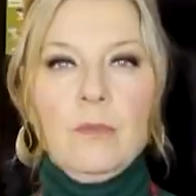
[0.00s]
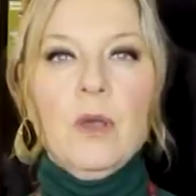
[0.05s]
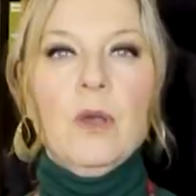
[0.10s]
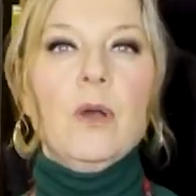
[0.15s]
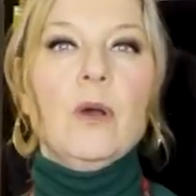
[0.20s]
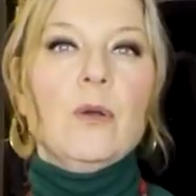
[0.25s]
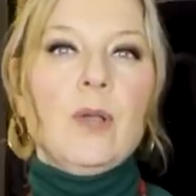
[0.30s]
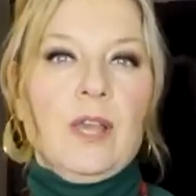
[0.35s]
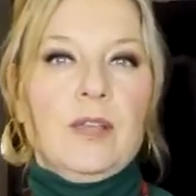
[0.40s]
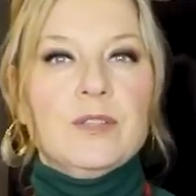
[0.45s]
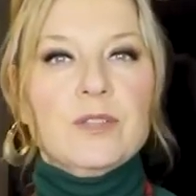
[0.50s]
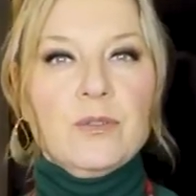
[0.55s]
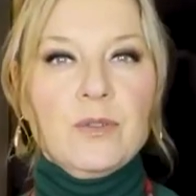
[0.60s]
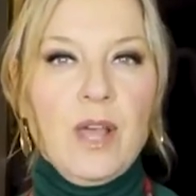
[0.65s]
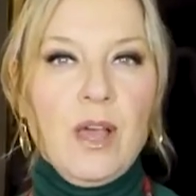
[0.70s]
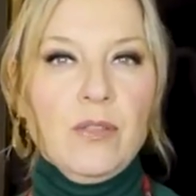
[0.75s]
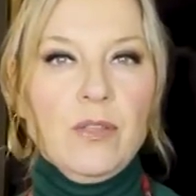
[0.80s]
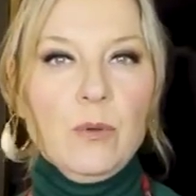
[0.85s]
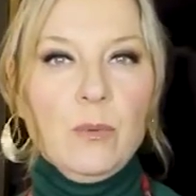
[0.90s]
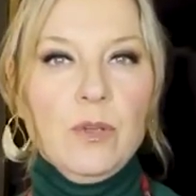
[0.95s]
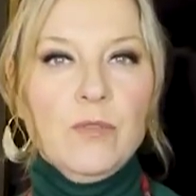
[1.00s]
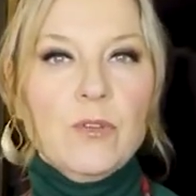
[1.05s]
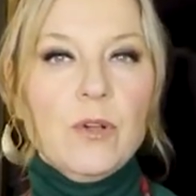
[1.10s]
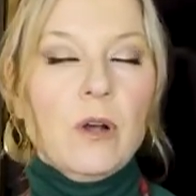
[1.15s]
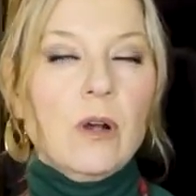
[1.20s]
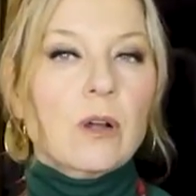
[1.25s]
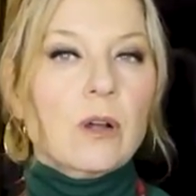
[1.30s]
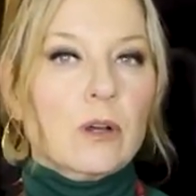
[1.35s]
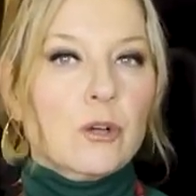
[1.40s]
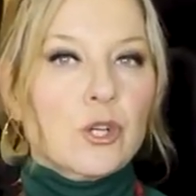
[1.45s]
Okay, so now that we've
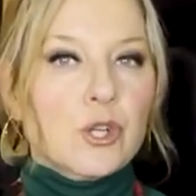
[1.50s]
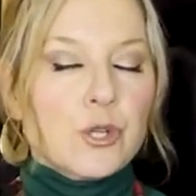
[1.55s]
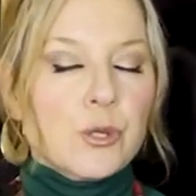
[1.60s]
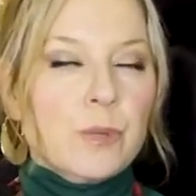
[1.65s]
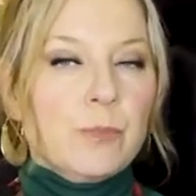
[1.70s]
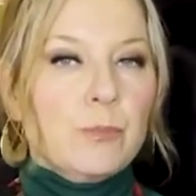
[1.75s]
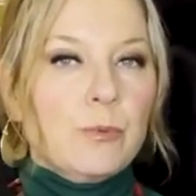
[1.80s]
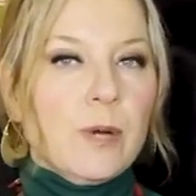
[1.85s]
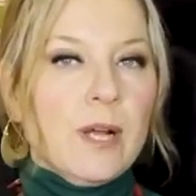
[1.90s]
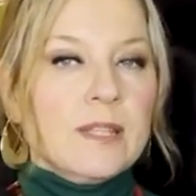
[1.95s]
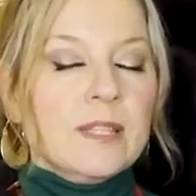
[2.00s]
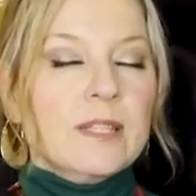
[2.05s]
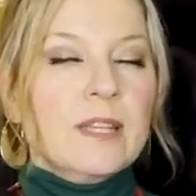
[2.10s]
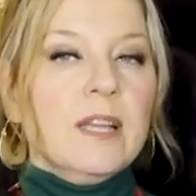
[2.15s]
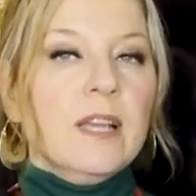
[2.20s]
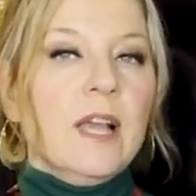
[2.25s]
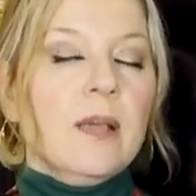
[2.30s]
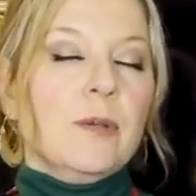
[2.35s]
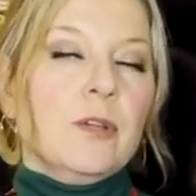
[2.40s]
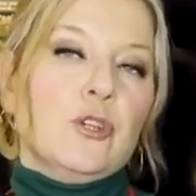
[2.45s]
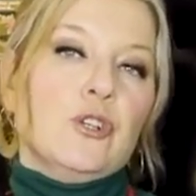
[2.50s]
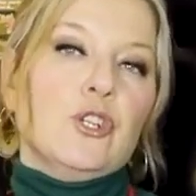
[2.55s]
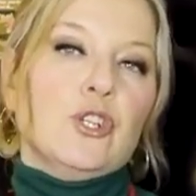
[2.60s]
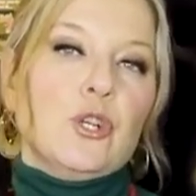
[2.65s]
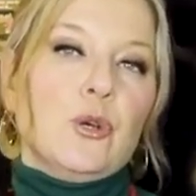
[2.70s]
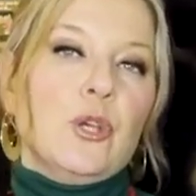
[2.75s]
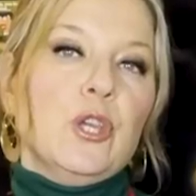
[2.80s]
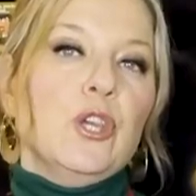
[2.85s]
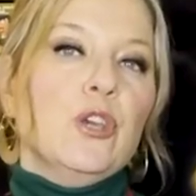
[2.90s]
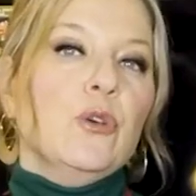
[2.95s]
got our shrimp resting, I'm gonna
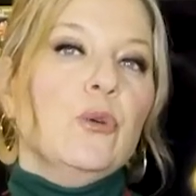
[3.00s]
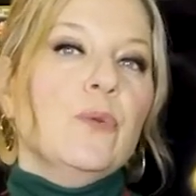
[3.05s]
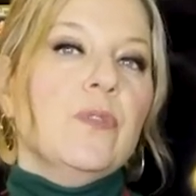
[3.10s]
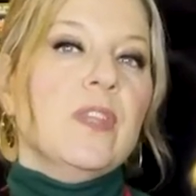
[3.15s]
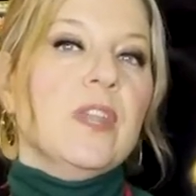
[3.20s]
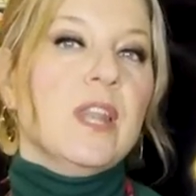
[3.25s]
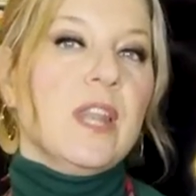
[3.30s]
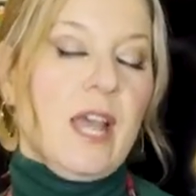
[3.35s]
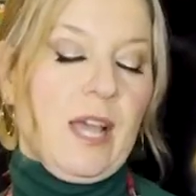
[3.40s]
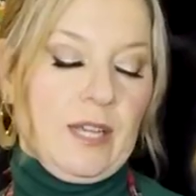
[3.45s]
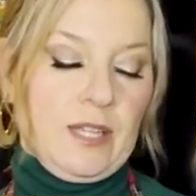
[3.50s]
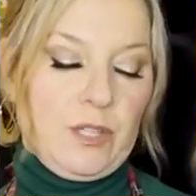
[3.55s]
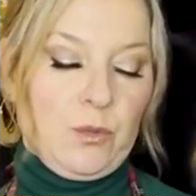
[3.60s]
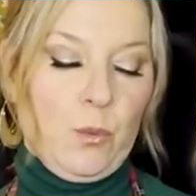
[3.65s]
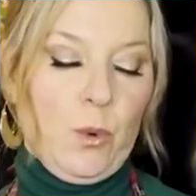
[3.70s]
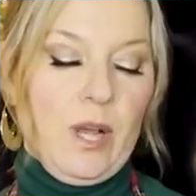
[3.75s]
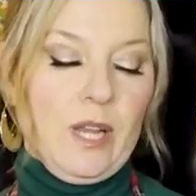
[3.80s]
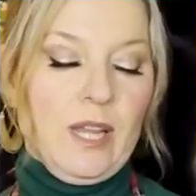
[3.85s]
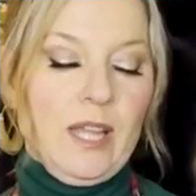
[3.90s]
show you the next one.